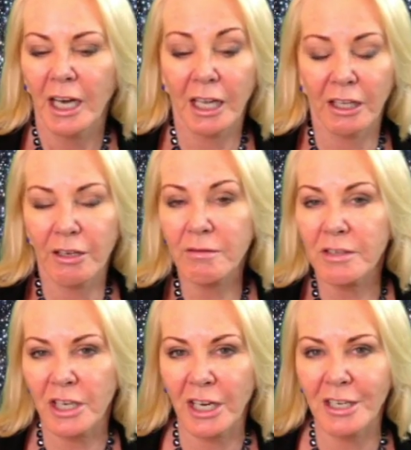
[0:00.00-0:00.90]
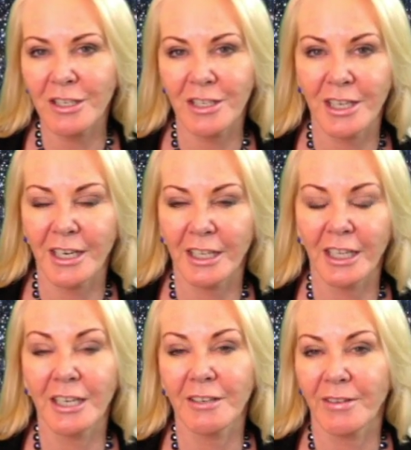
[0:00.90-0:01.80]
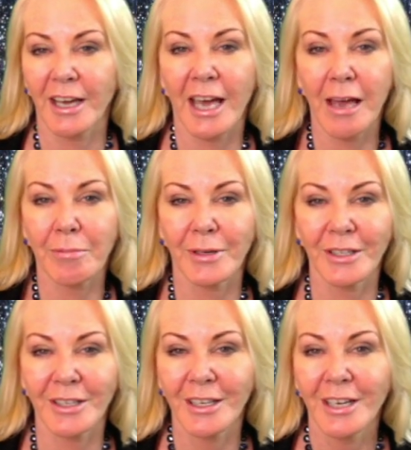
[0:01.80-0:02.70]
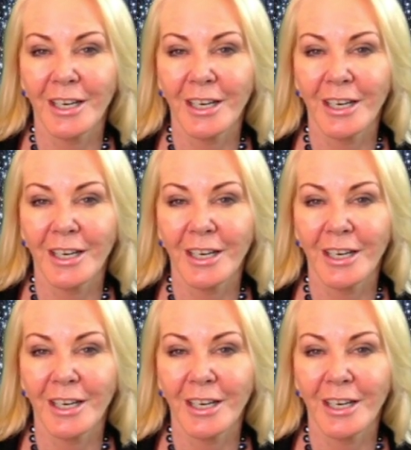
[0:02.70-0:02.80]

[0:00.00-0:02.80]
a lot of changes in our life happen